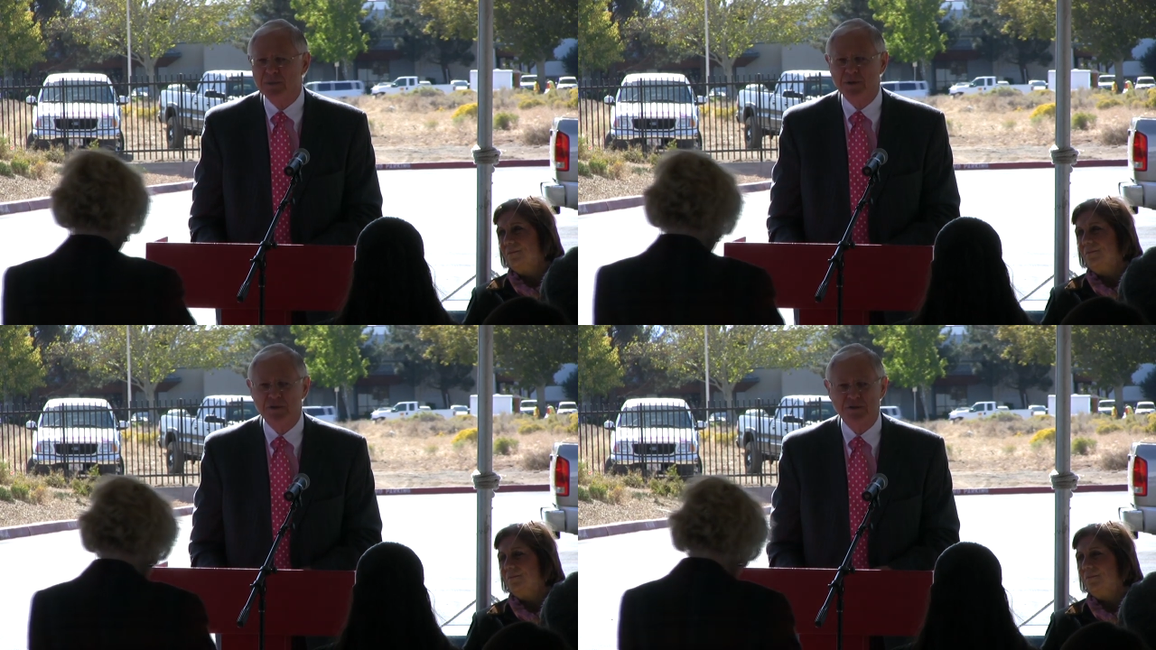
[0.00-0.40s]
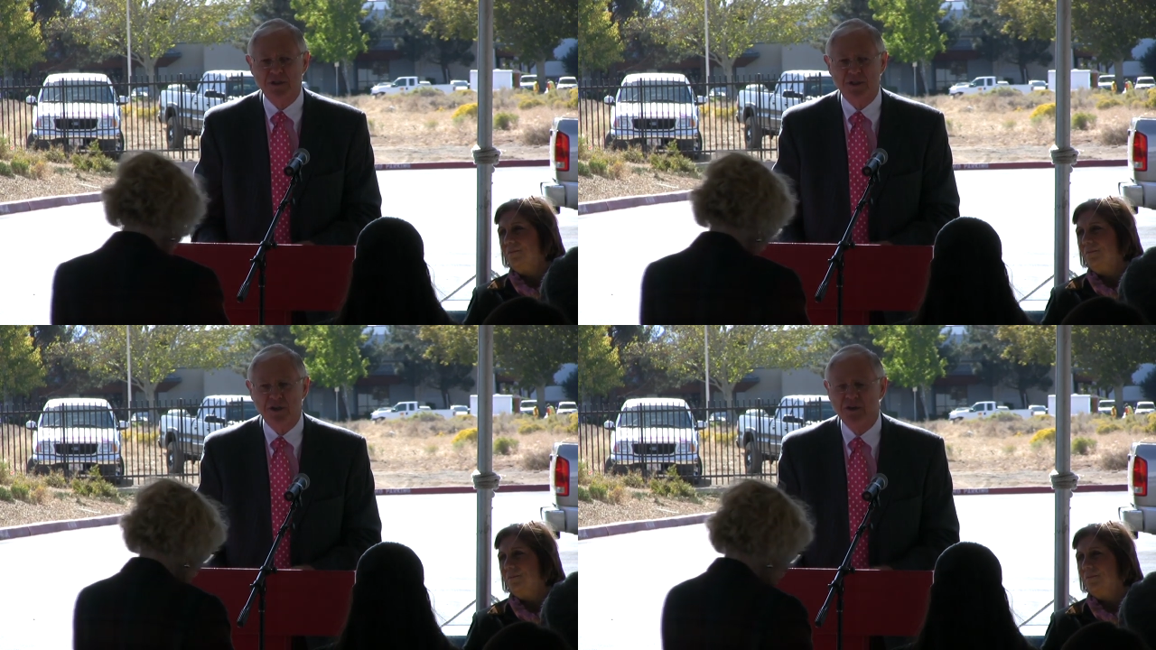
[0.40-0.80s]
Speaker 1: couple
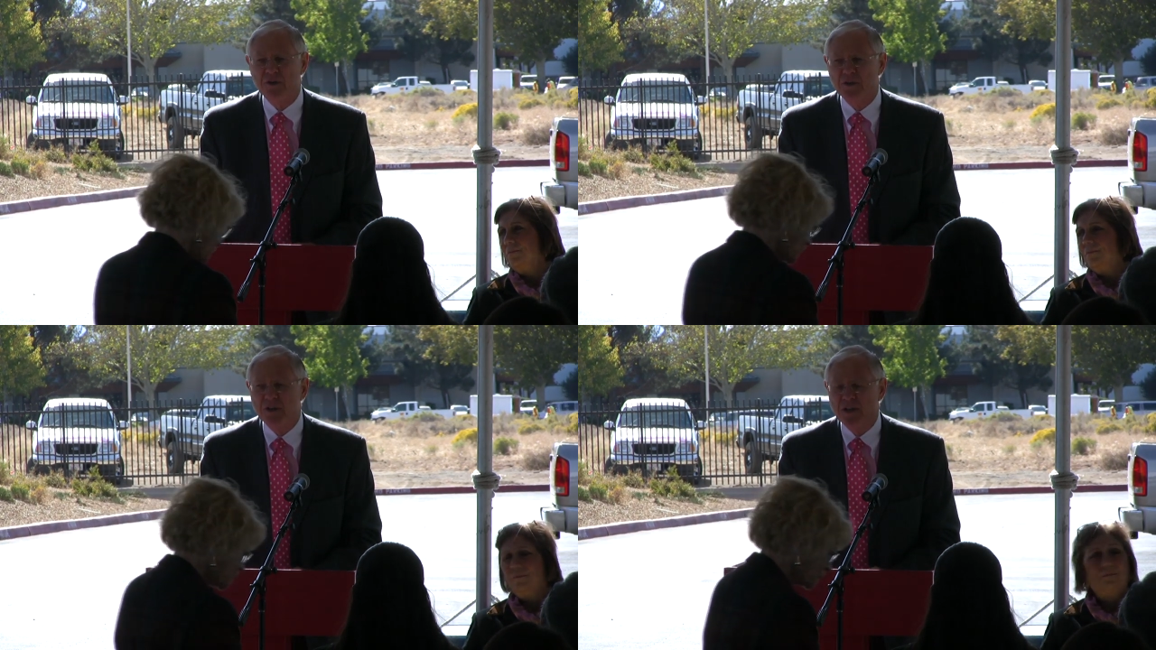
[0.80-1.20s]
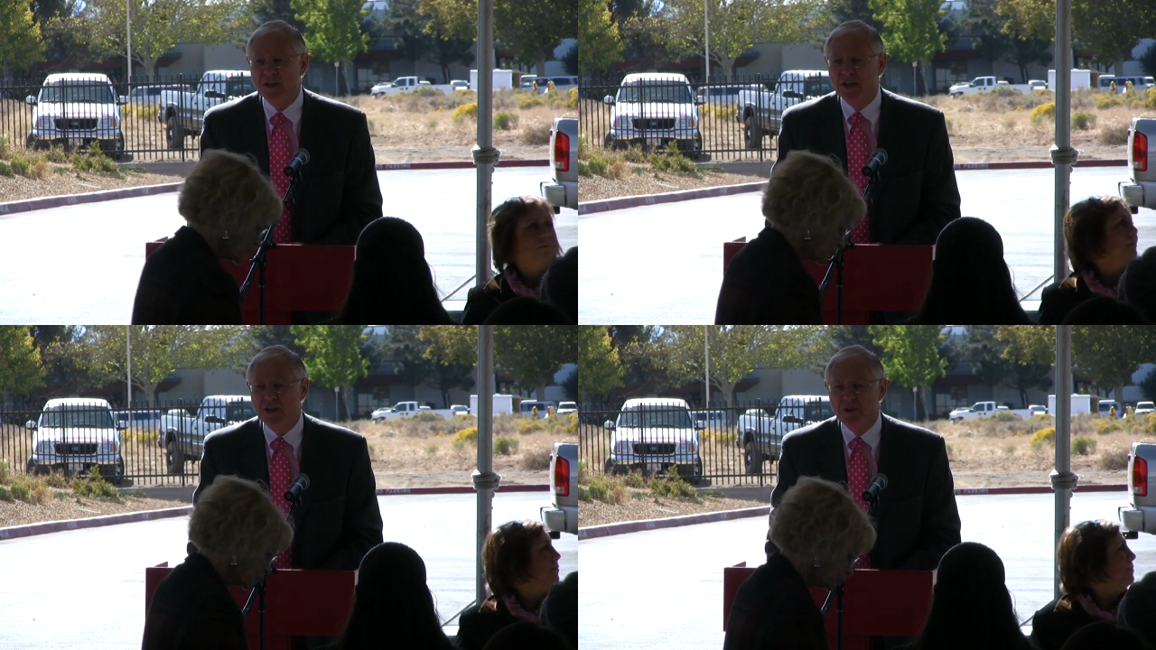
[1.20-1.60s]
years ago,
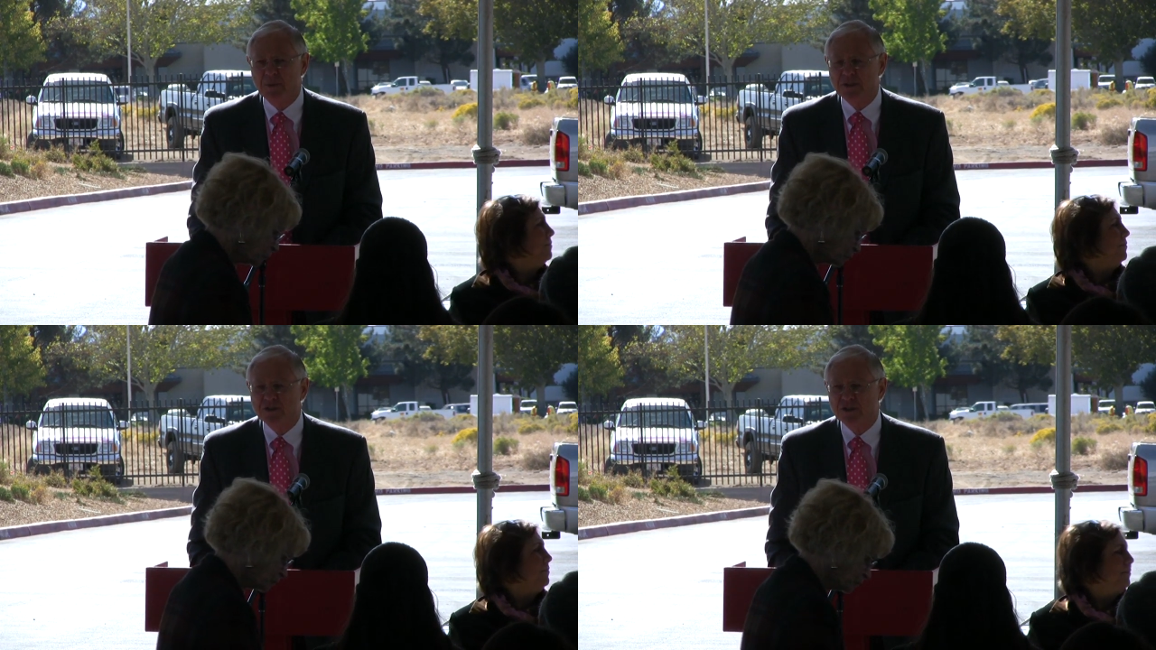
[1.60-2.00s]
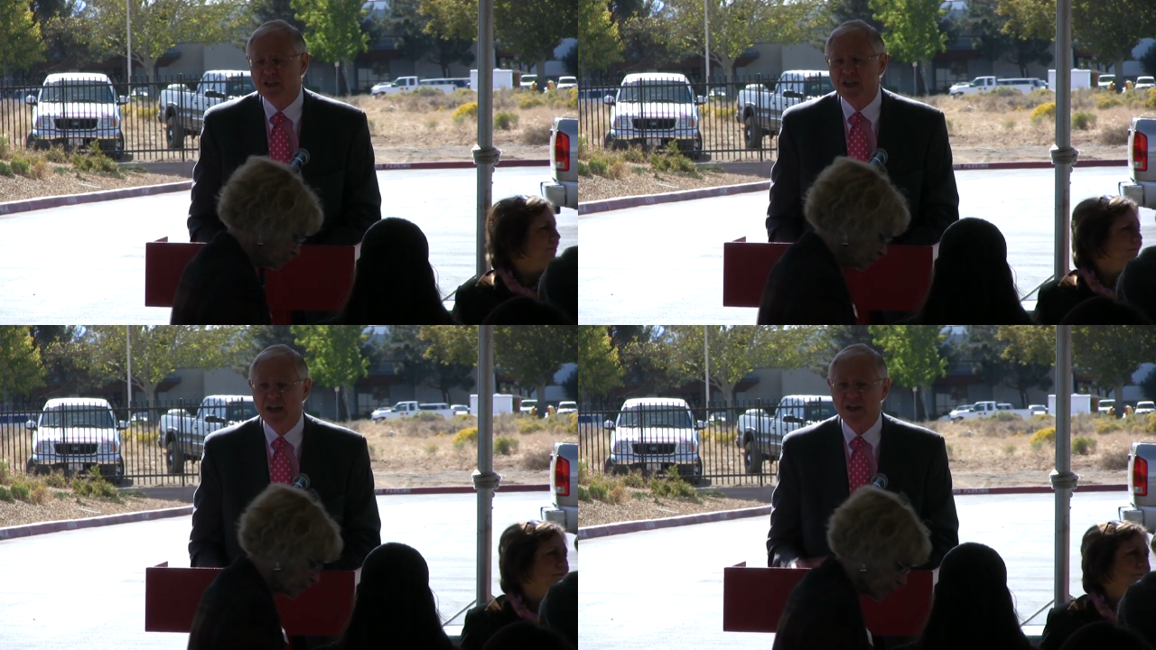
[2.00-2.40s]
but
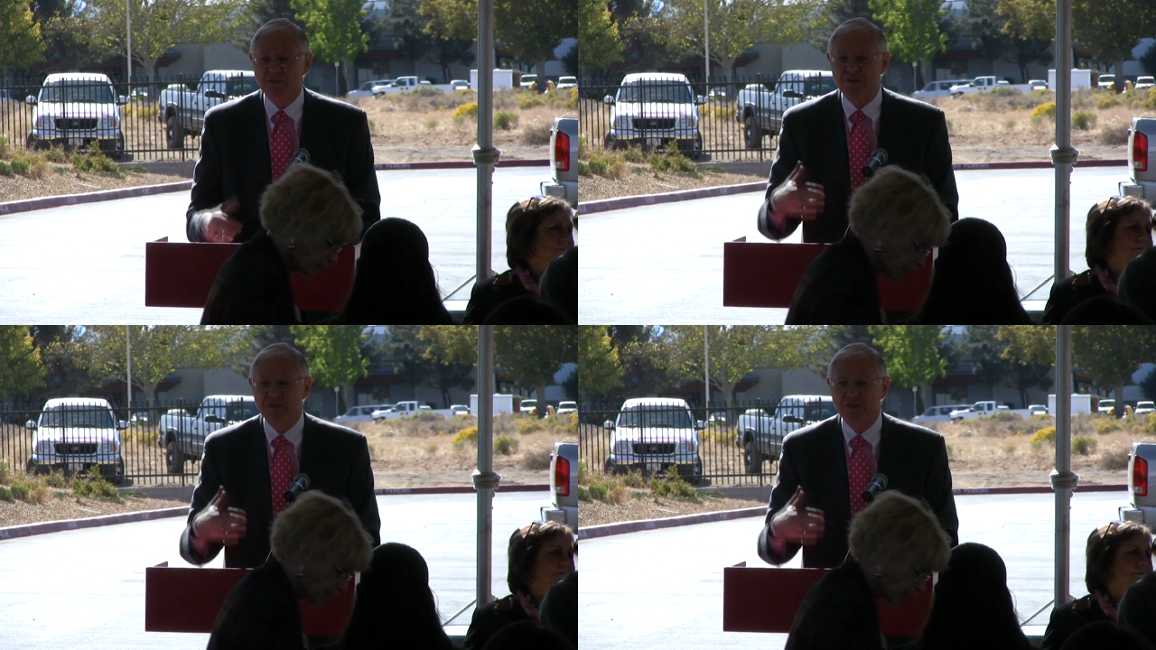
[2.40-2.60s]
she had a